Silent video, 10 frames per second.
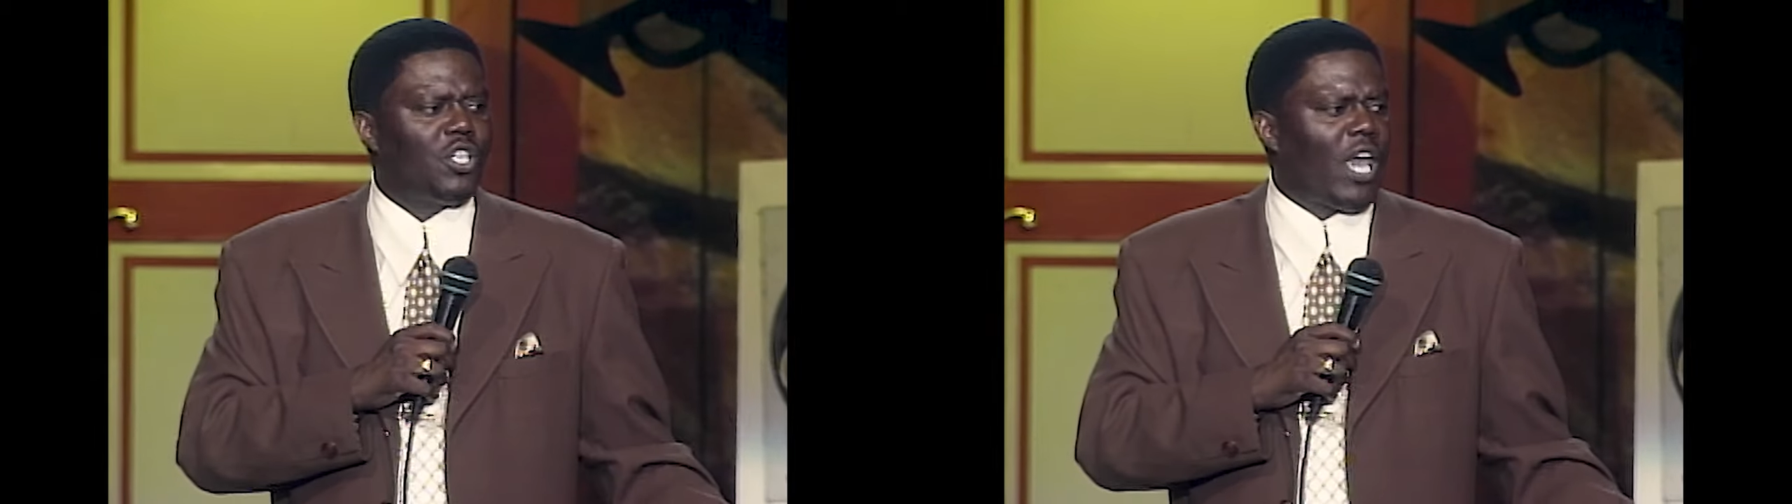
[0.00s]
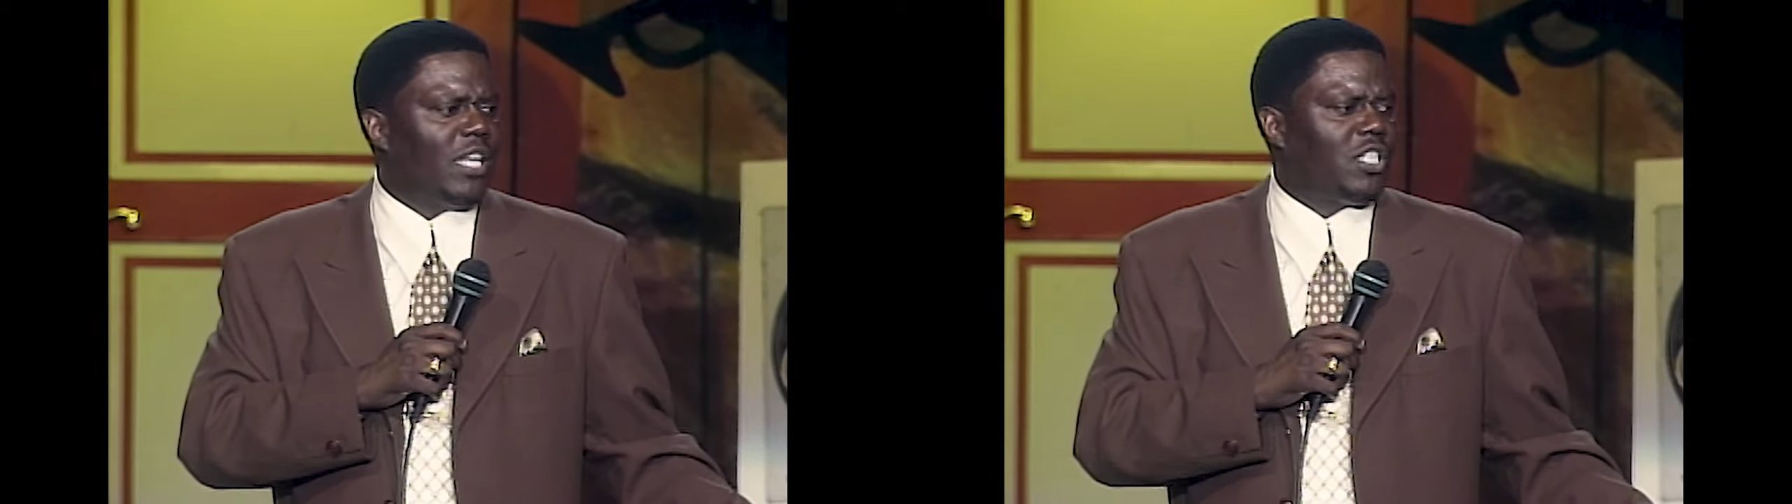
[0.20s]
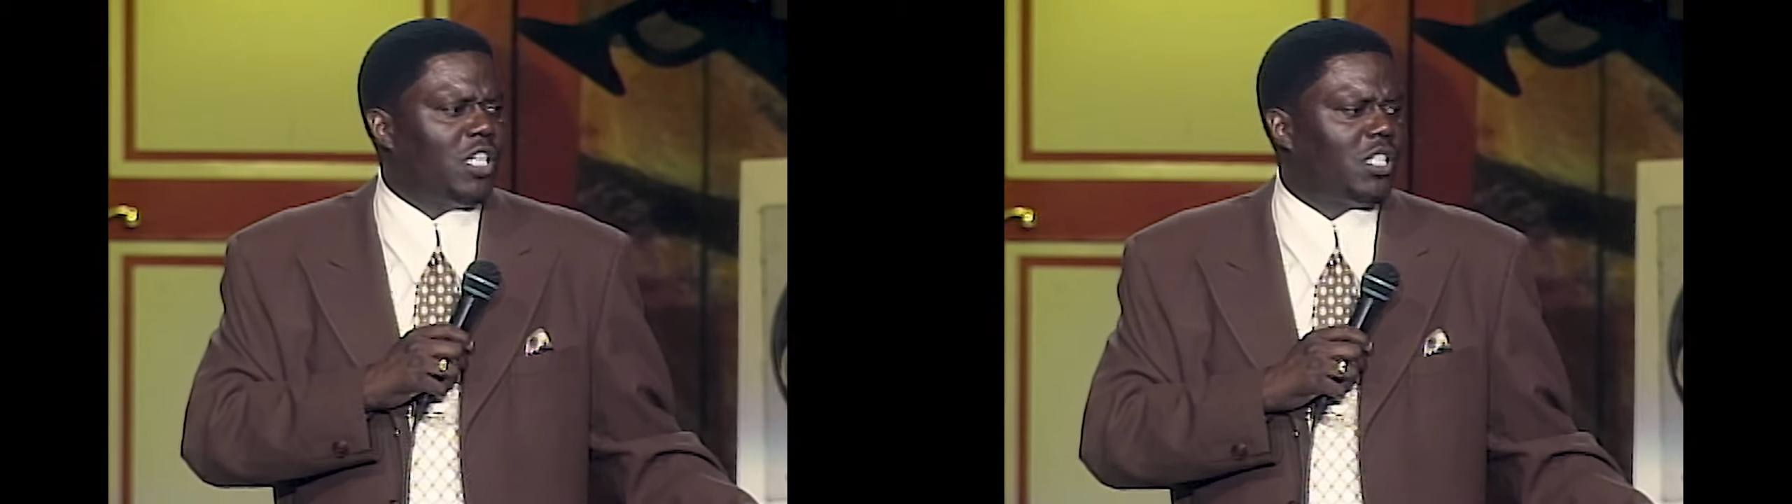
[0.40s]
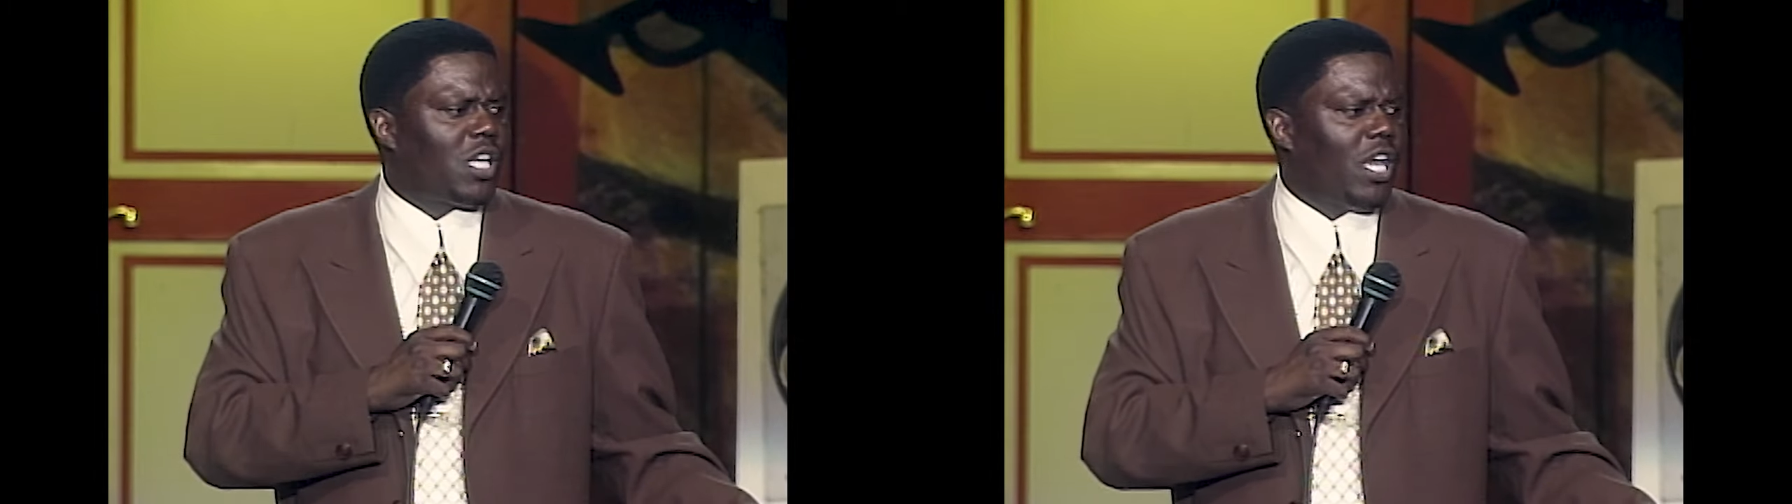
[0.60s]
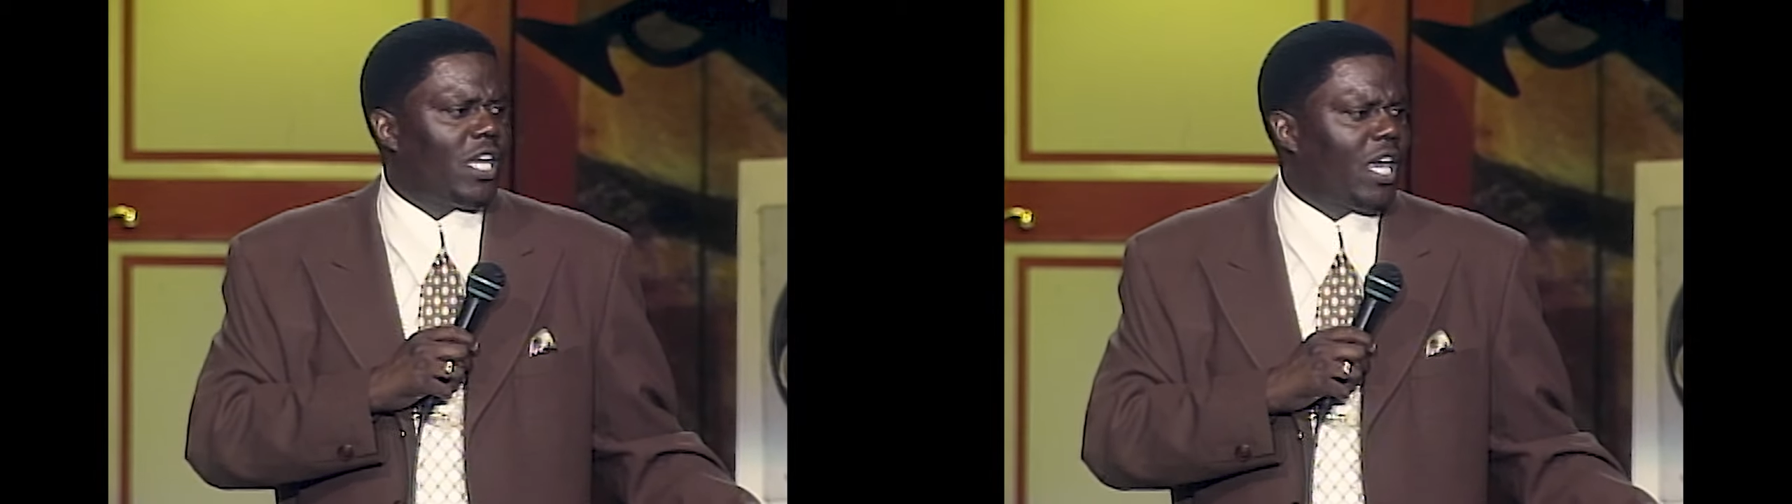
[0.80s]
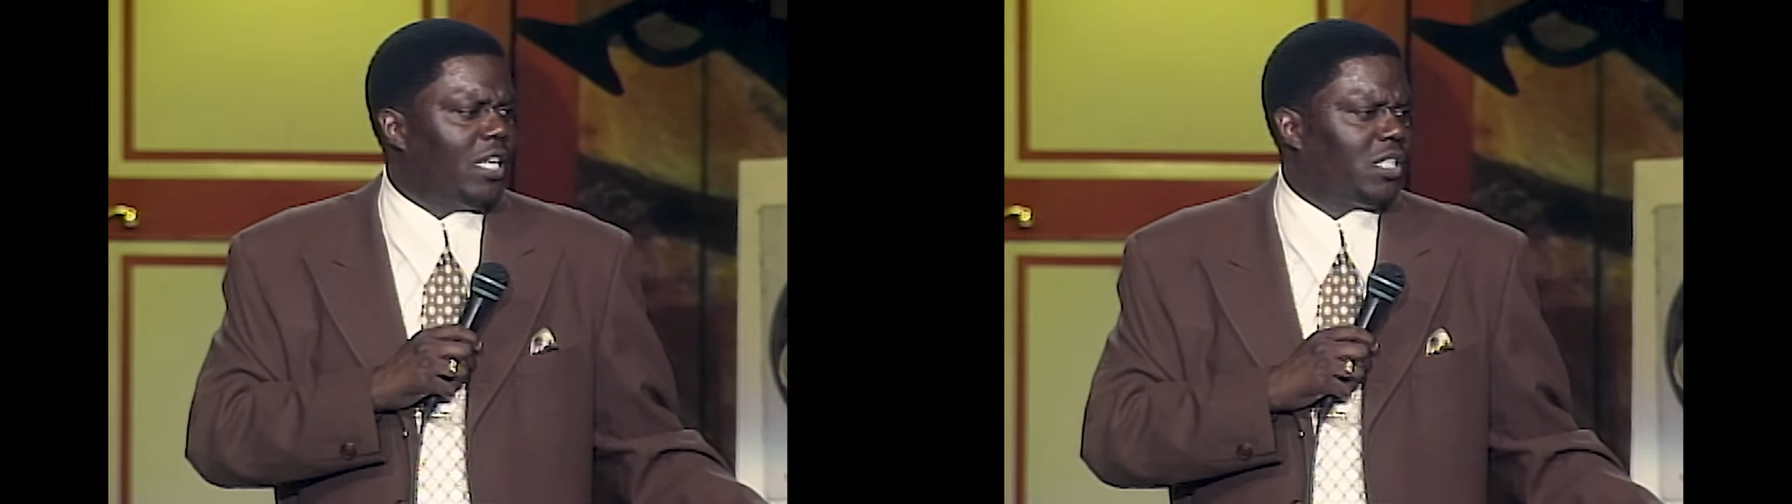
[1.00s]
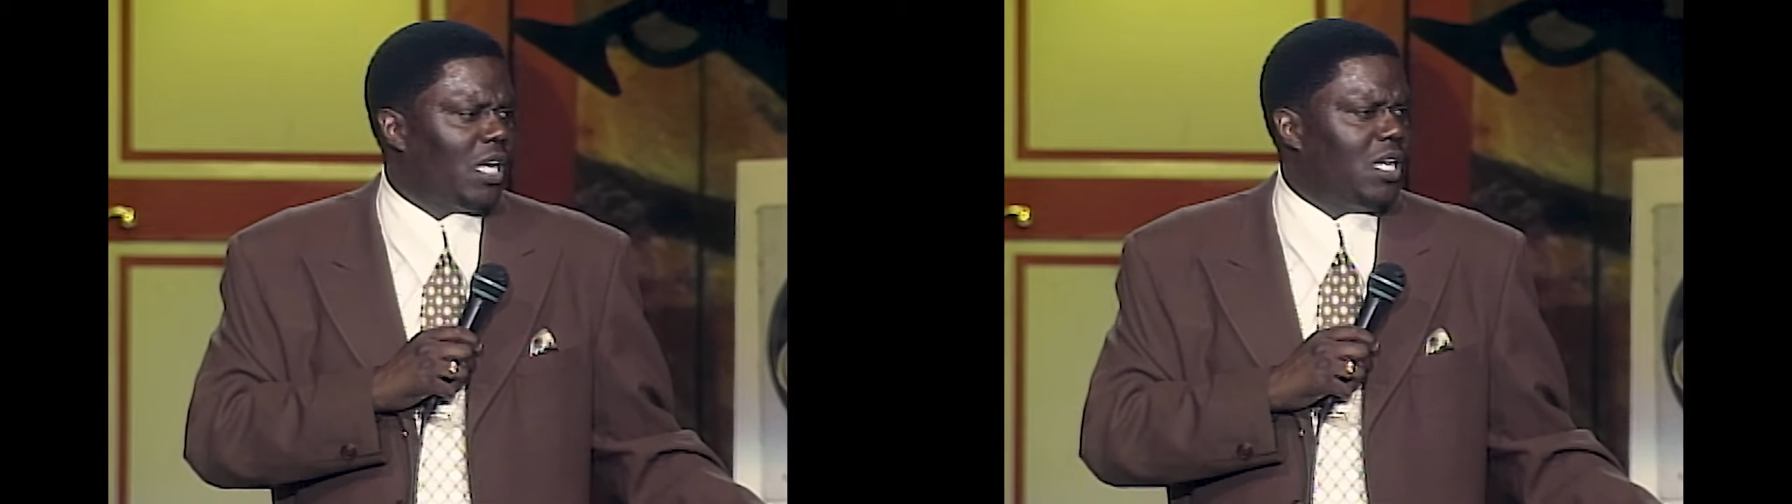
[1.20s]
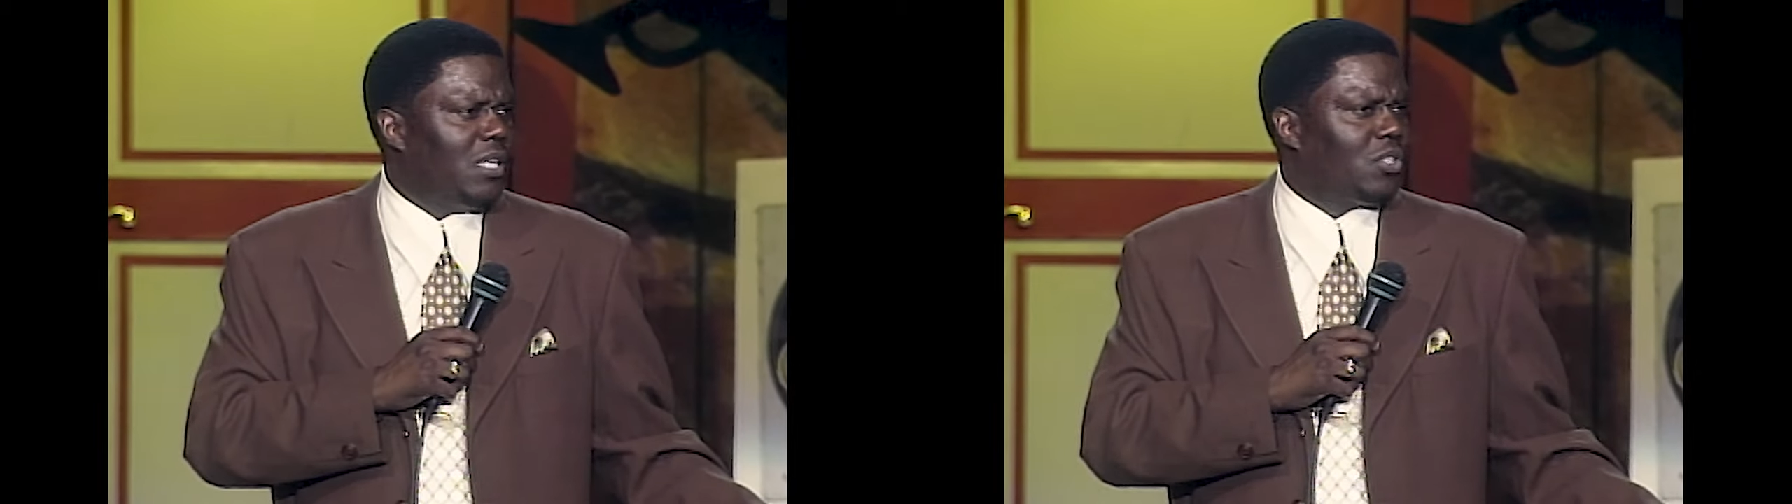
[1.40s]
You can't teach your kid, can't say
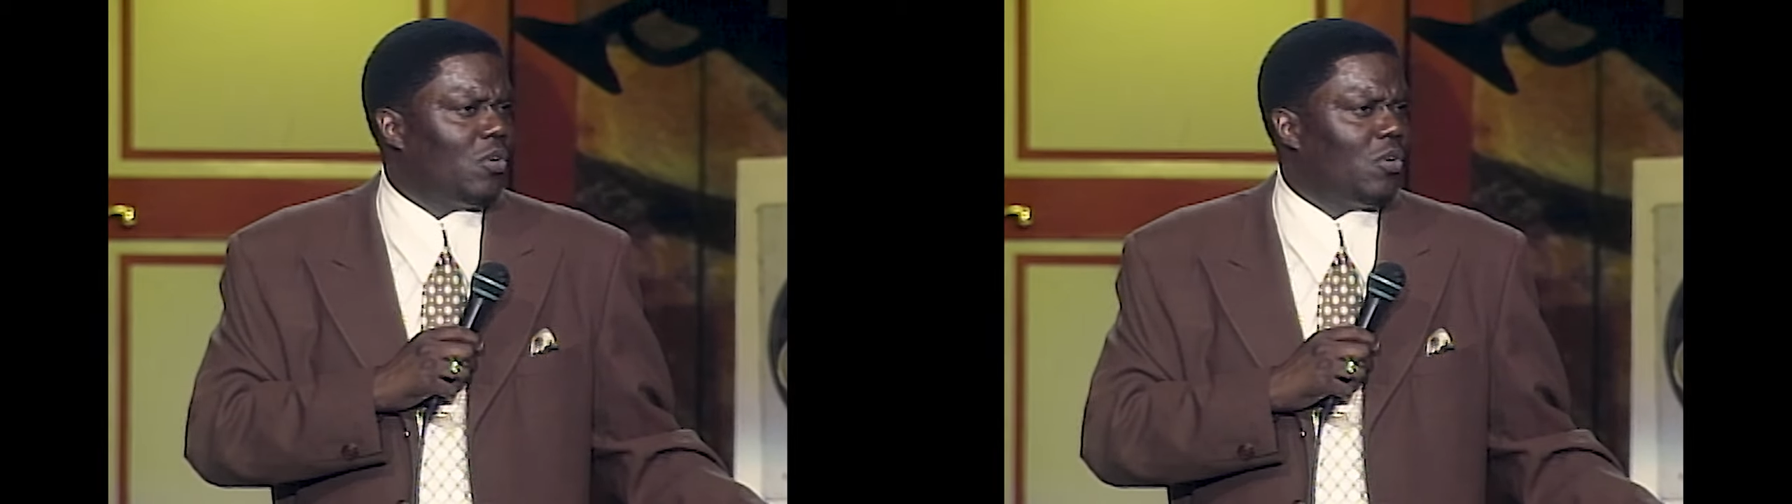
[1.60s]
nothing